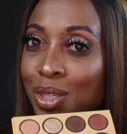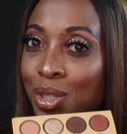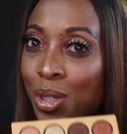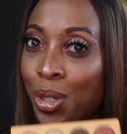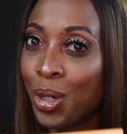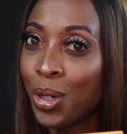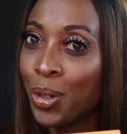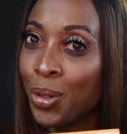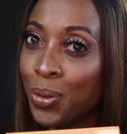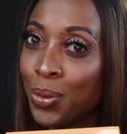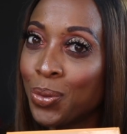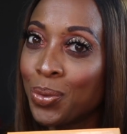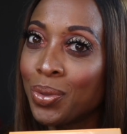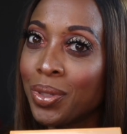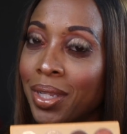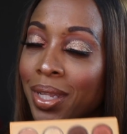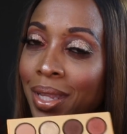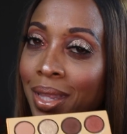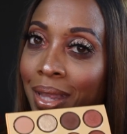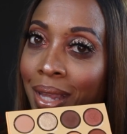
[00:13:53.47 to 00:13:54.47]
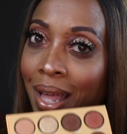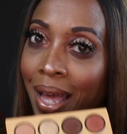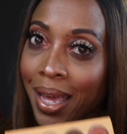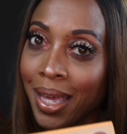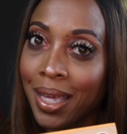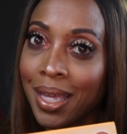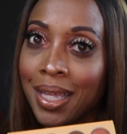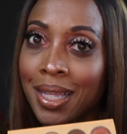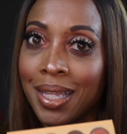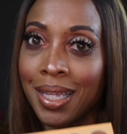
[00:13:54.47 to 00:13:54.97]
do
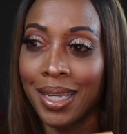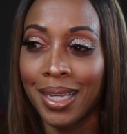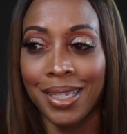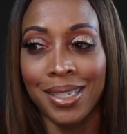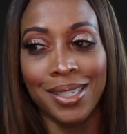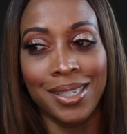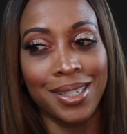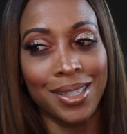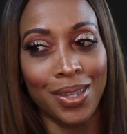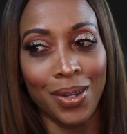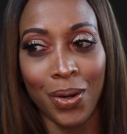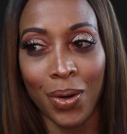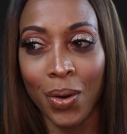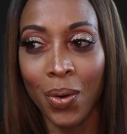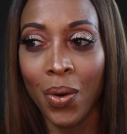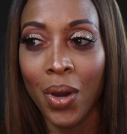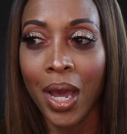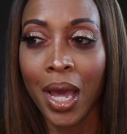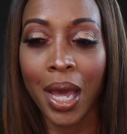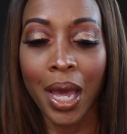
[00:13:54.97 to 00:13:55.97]
like this though.